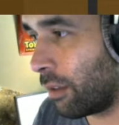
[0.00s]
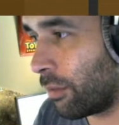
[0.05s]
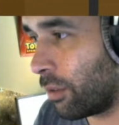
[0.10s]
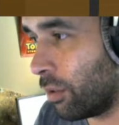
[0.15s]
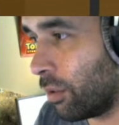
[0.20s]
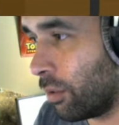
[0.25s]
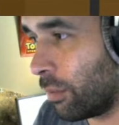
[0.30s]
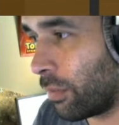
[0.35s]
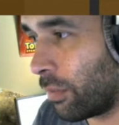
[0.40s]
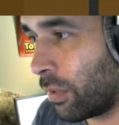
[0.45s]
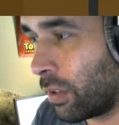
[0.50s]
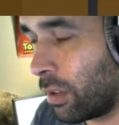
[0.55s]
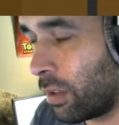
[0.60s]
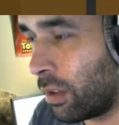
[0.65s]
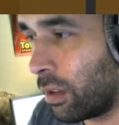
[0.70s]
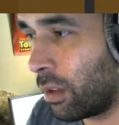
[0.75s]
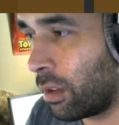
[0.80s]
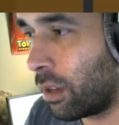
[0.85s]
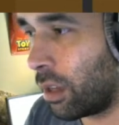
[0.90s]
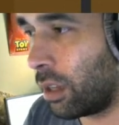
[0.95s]
oomph
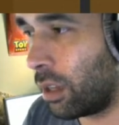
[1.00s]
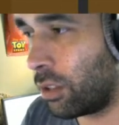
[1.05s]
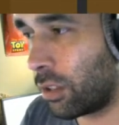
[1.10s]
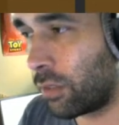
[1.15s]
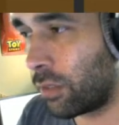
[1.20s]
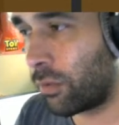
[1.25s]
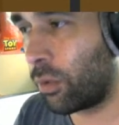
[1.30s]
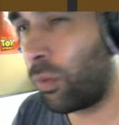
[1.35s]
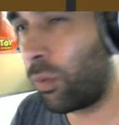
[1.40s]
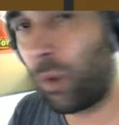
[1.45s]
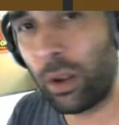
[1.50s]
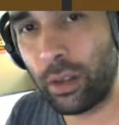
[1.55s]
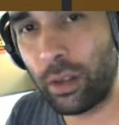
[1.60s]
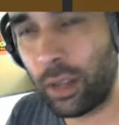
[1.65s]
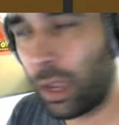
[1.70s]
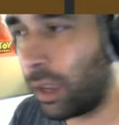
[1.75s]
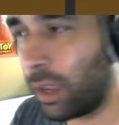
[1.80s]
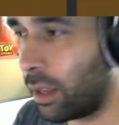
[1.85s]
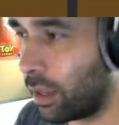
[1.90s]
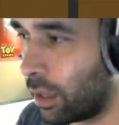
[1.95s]
just for one
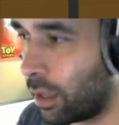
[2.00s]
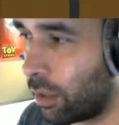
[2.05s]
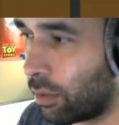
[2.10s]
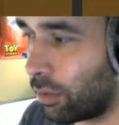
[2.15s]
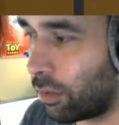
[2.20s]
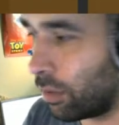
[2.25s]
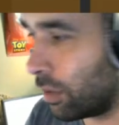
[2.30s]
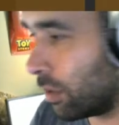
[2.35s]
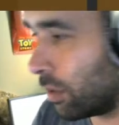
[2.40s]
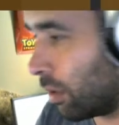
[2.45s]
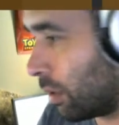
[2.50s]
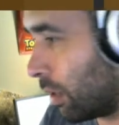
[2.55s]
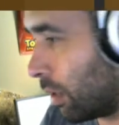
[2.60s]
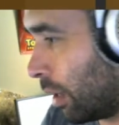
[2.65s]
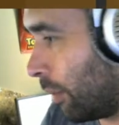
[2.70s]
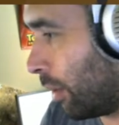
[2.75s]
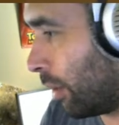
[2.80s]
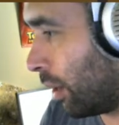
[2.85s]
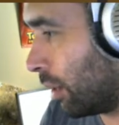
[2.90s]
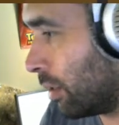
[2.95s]
day to get through these
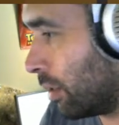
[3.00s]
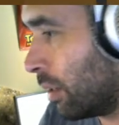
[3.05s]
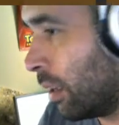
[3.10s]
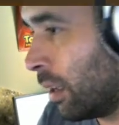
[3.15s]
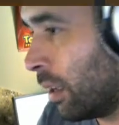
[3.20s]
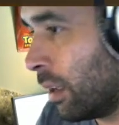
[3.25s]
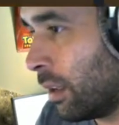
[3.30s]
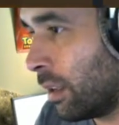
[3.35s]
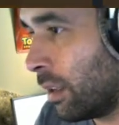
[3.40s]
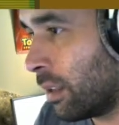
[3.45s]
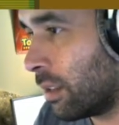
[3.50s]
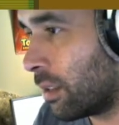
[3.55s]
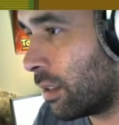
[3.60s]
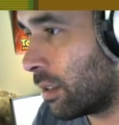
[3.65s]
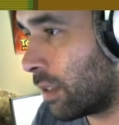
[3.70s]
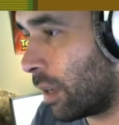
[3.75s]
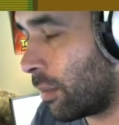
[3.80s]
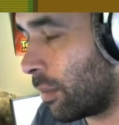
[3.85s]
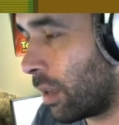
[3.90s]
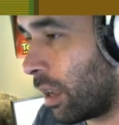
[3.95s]
all-time highs.
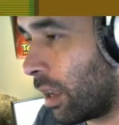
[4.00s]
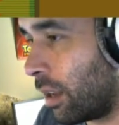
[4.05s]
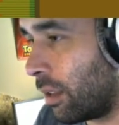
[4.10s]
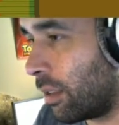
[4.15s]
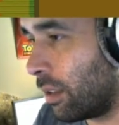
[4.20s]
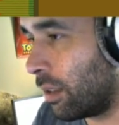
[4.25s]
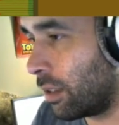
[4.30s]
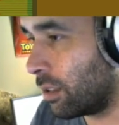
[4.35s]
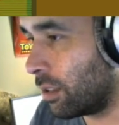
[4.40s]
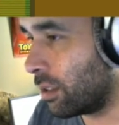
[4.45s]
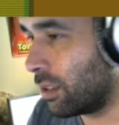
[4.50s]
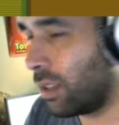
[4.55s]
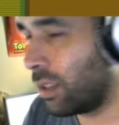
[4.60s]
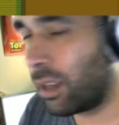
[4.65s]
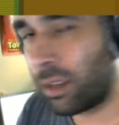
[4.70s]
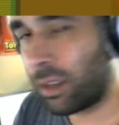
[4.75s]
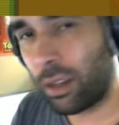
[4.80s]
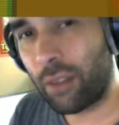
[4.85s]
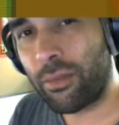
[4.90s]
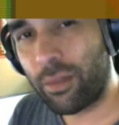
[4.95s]
Same kind of thing, just
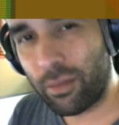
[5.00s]
not enough